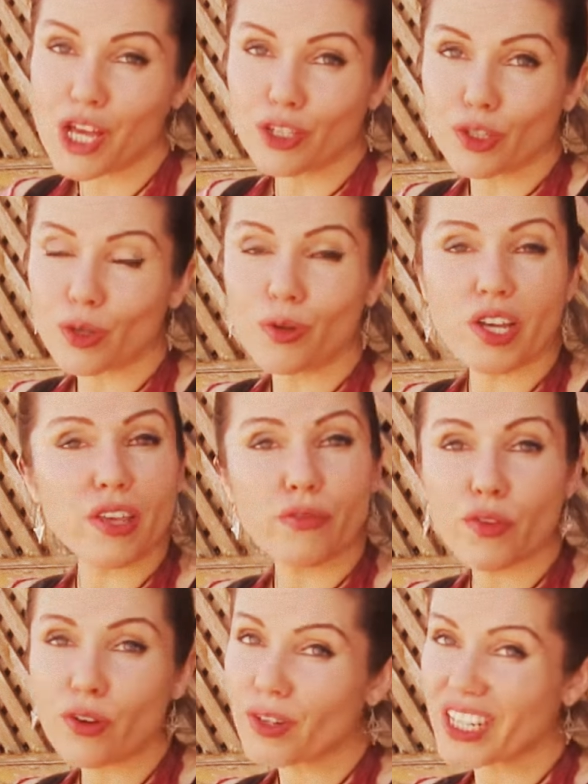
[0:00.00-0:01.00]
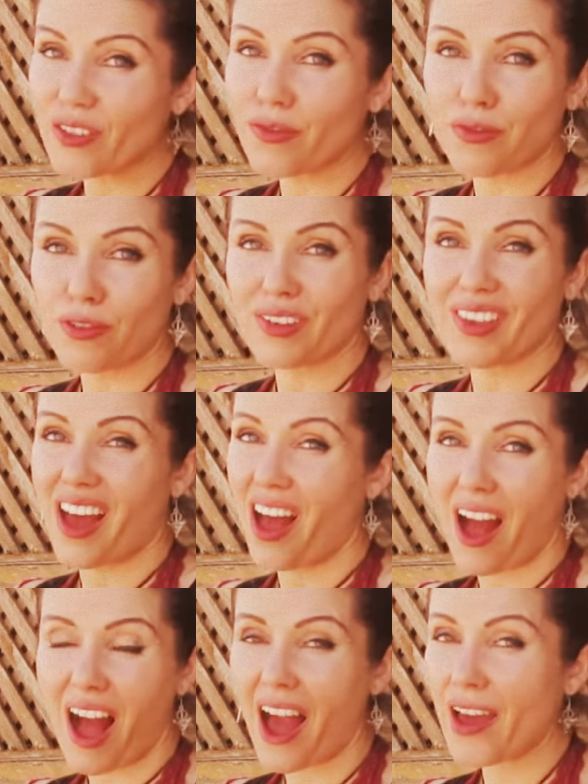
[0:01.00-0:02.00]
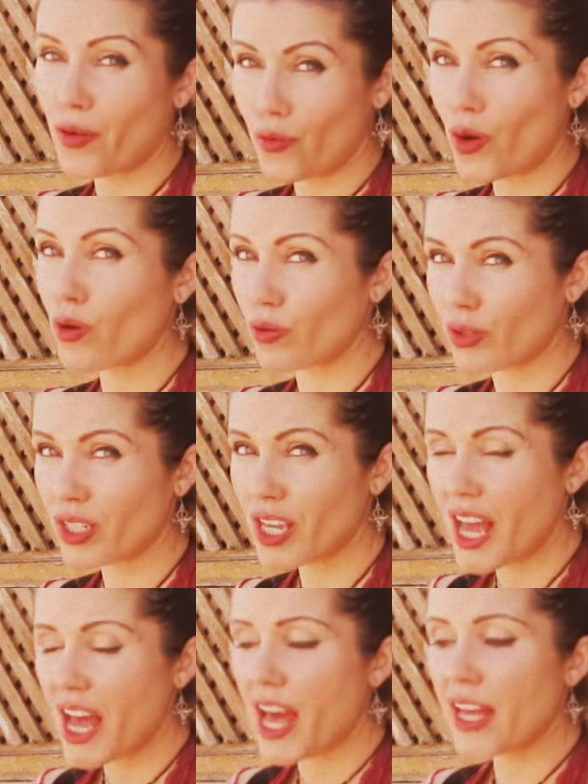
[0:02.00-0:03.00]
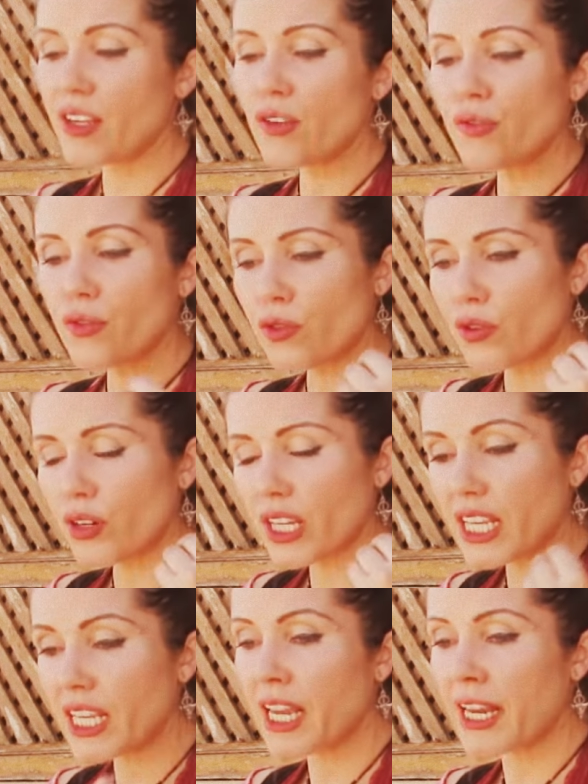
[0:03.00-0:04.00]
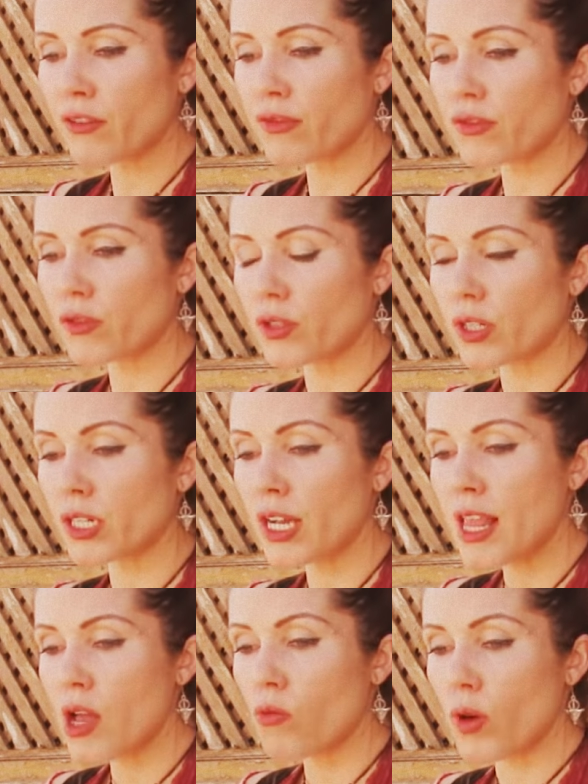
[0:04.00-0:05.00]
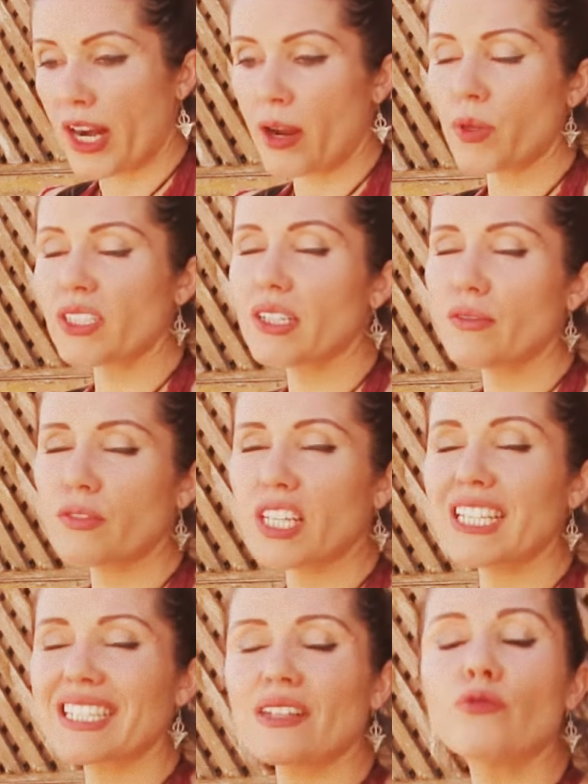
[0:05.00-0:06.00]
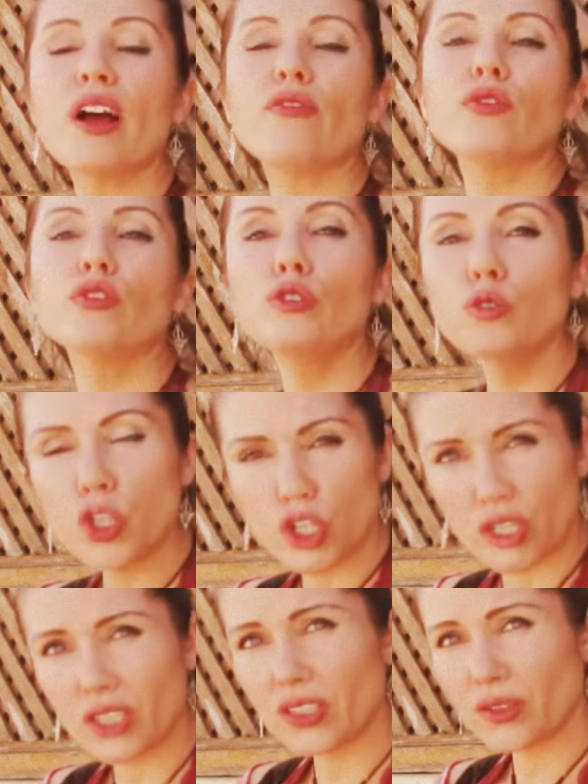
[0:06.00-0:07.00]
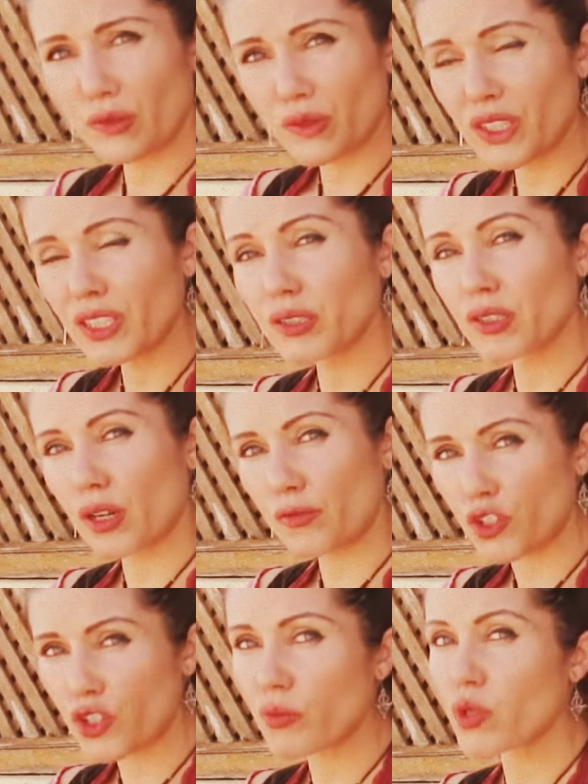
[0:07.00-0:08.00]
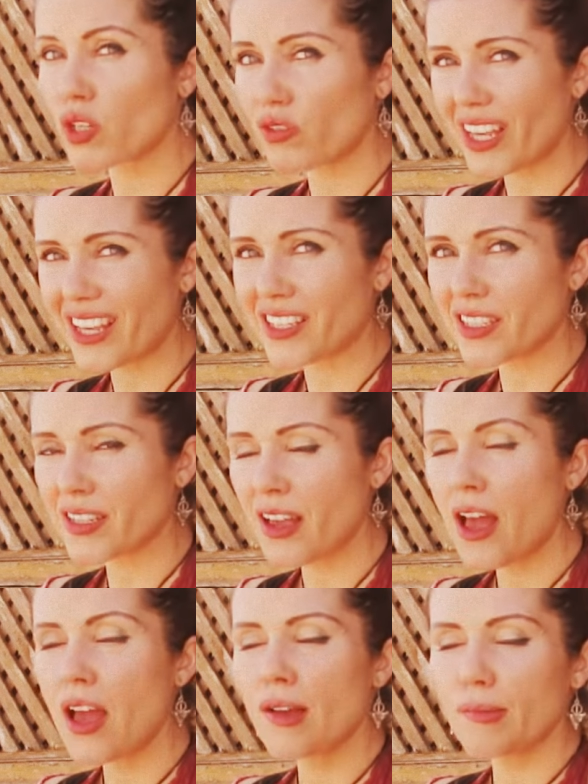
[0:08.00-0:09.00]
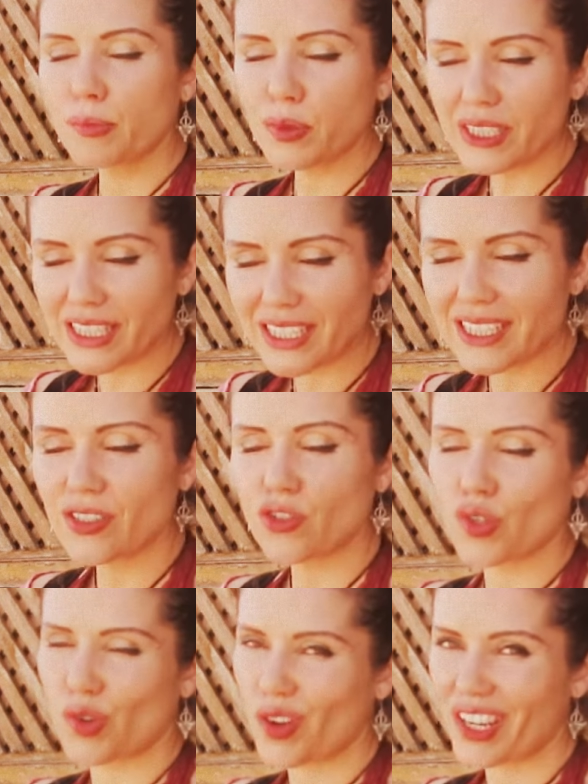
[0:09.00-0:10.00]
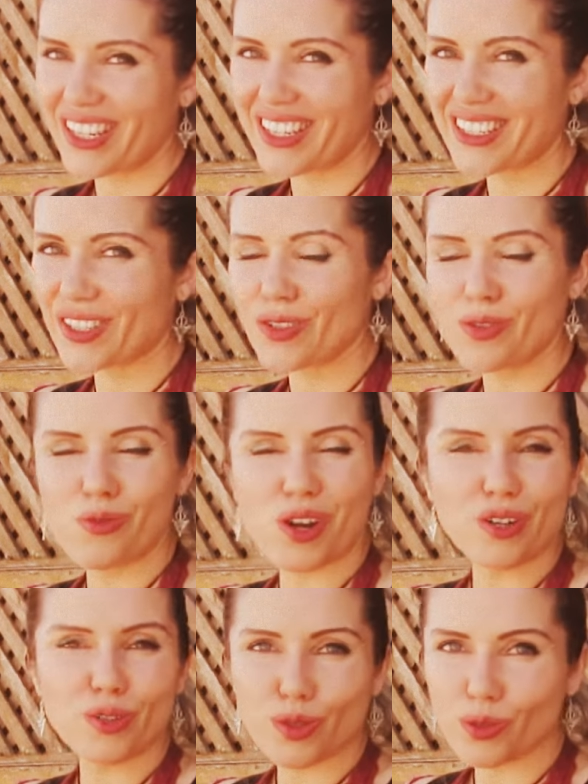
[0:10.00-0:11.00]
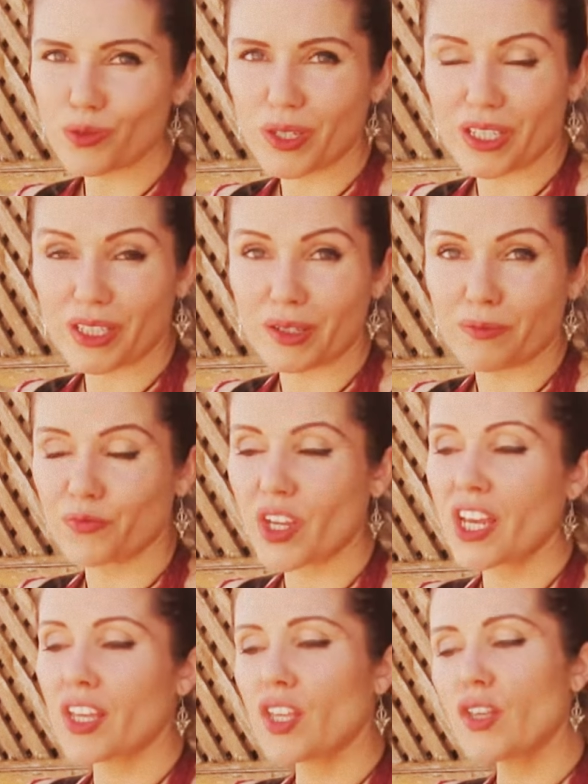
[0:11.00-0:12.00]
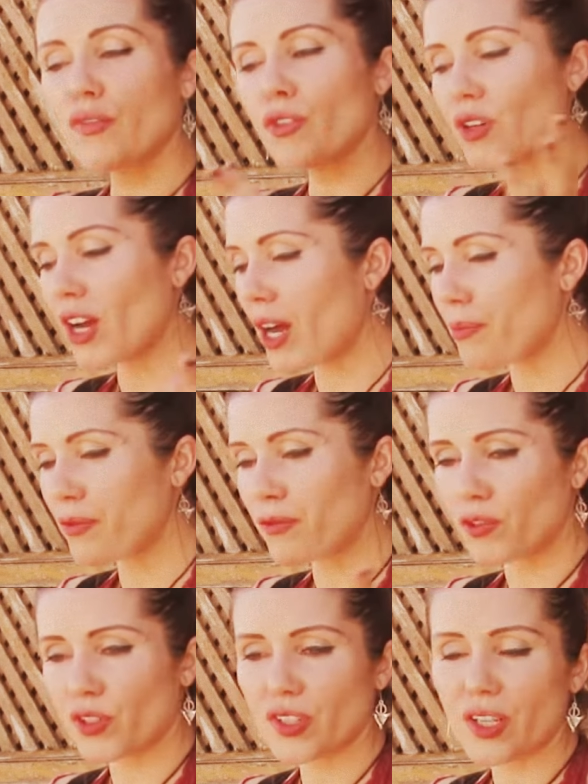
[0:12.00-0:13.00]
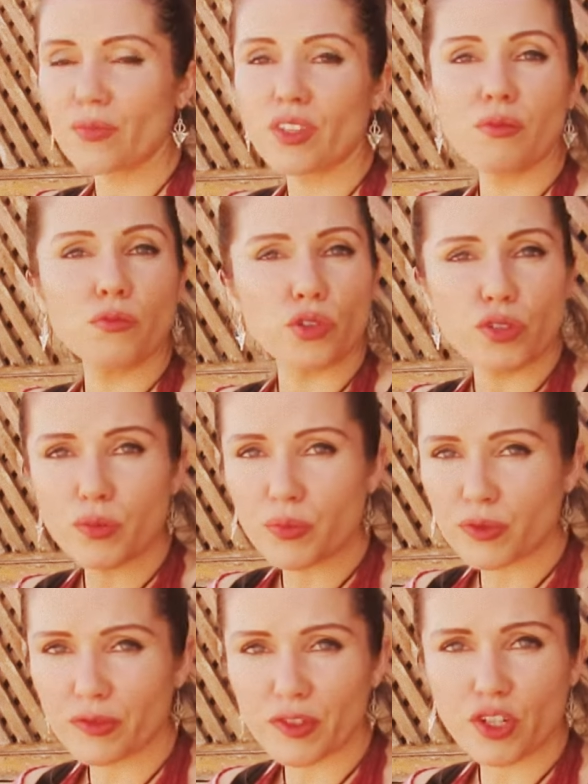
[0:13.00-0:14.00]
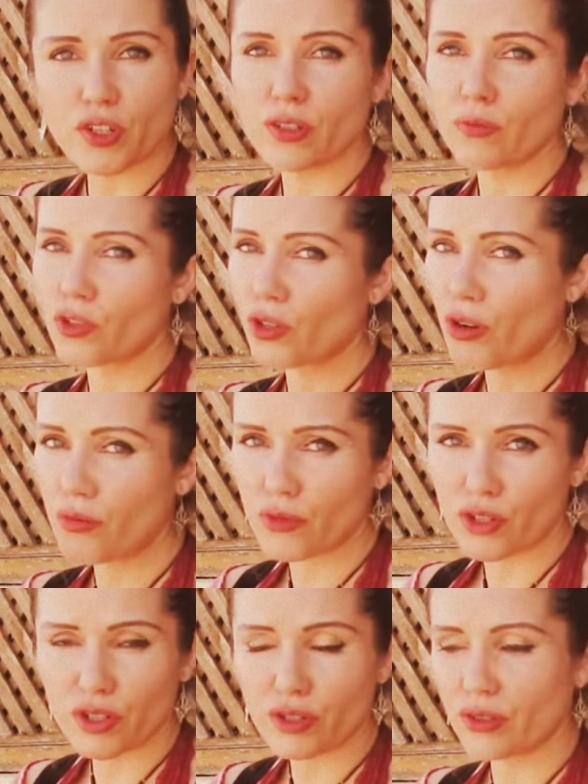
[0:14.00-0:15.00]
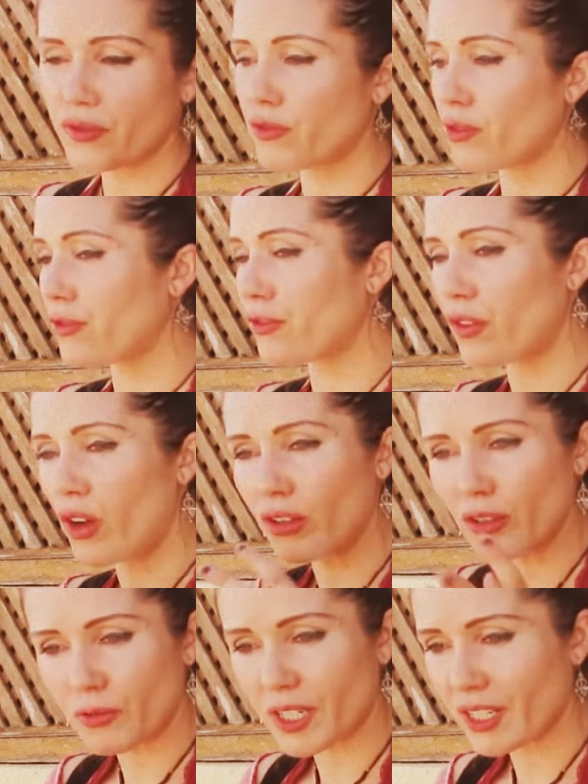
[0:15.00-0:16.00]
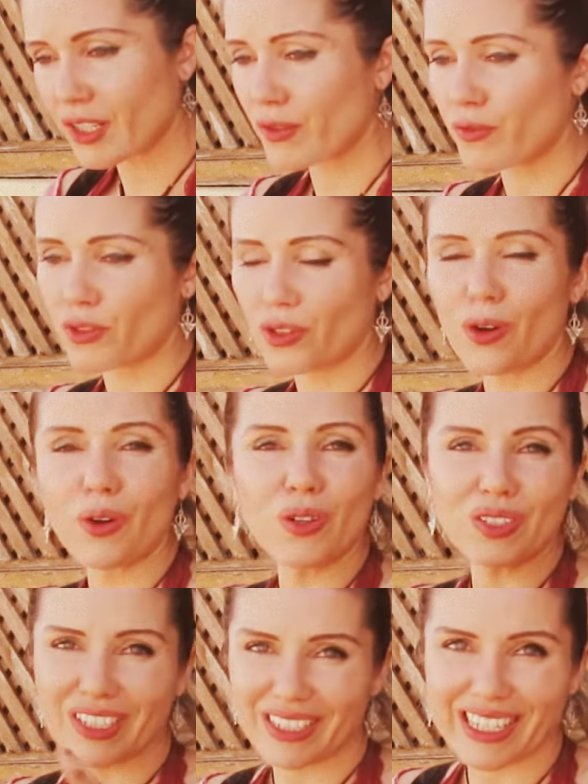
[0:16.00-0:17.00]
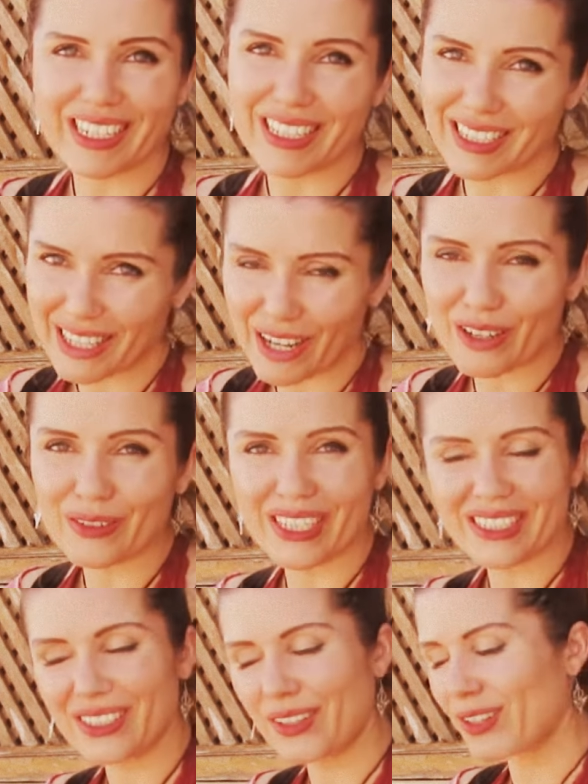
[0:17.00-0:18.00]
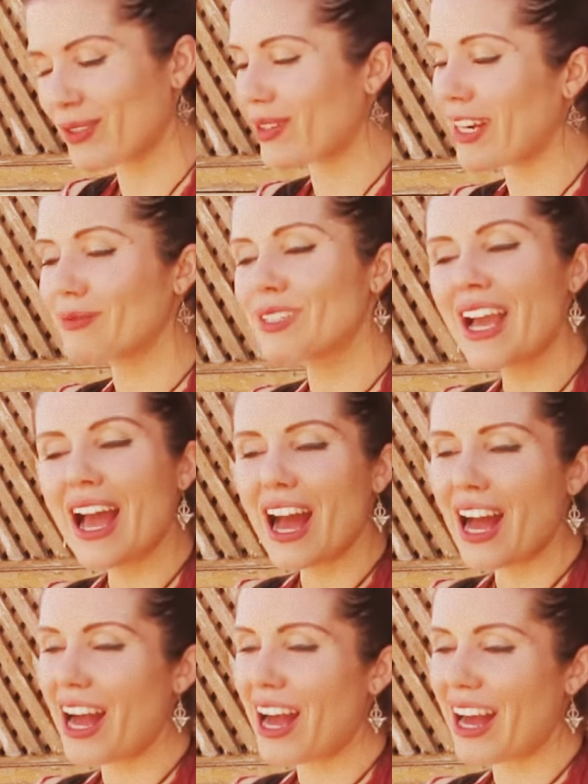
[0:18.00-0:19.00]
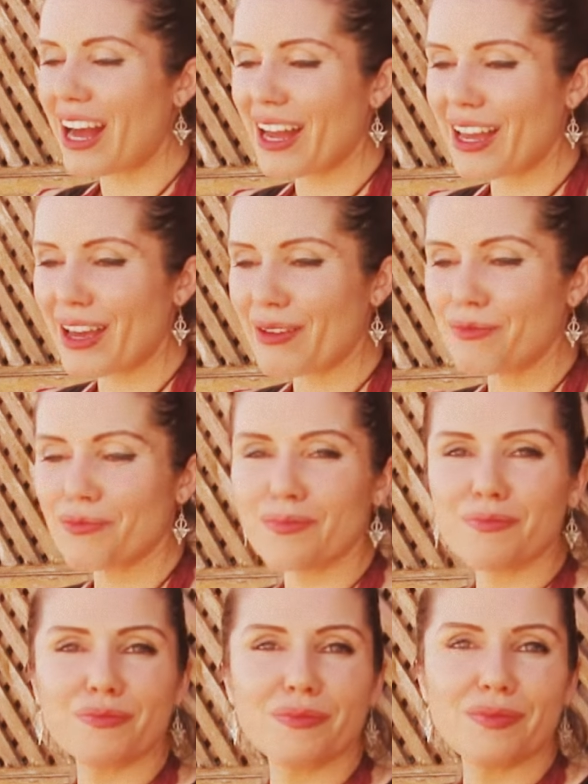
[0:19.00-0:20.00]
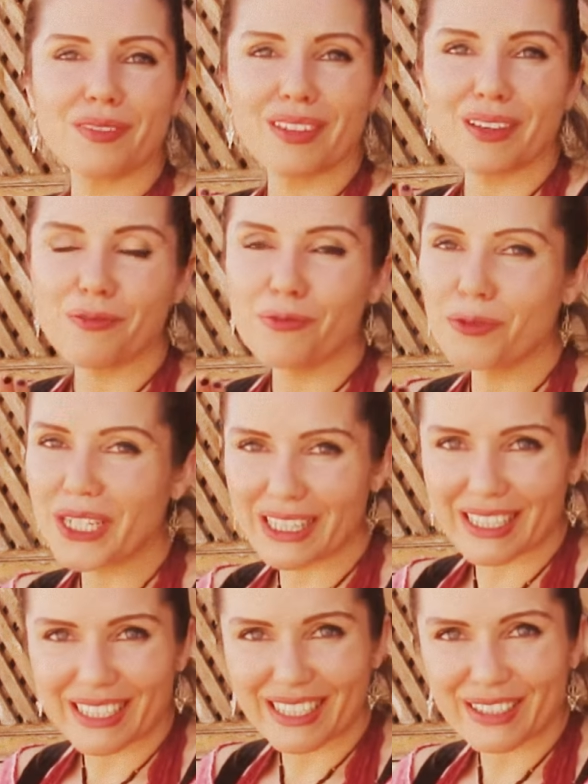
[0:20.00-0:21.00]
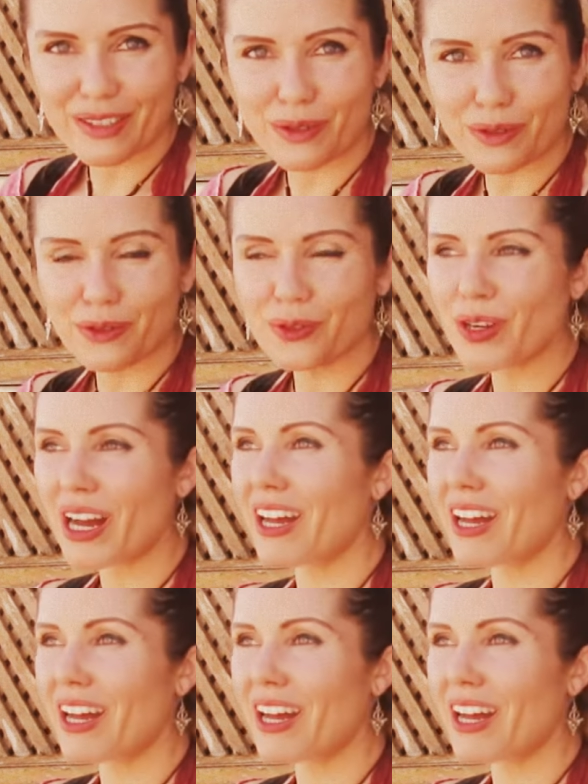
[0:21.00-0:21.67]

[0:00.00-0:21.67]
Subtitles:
So if you're in for the high road, and if you're in for what I believe is a revolution in the field of Egyptian dance, please join us. You are so welcome. If you're up for something more superficial, more commercial, for followers, for all the things that I already described, I am willing to